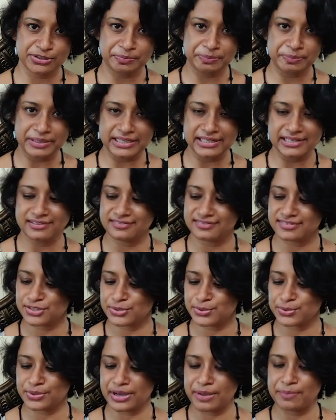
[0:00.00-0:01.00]
the peel,
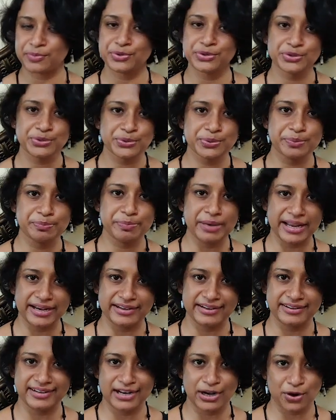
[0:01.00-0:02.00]
so I'm going to
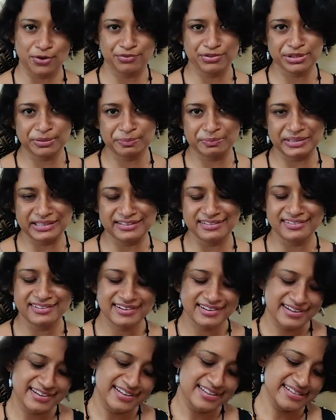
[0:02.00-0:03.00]
blend it along with the peel.
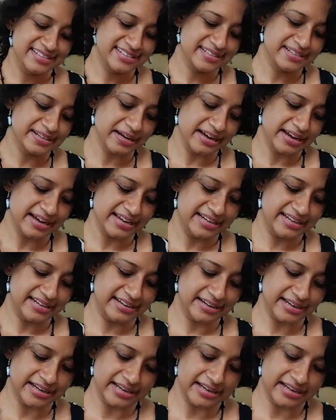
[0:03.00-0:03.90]
So and